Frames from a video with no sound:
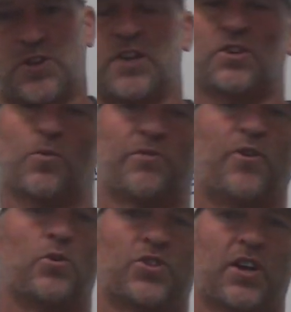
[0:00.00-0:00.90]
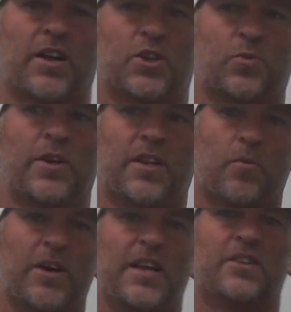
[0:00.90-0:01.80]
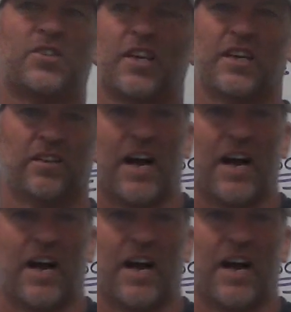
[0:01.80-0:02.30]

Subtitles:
things that we're focusing on this week that we need to see in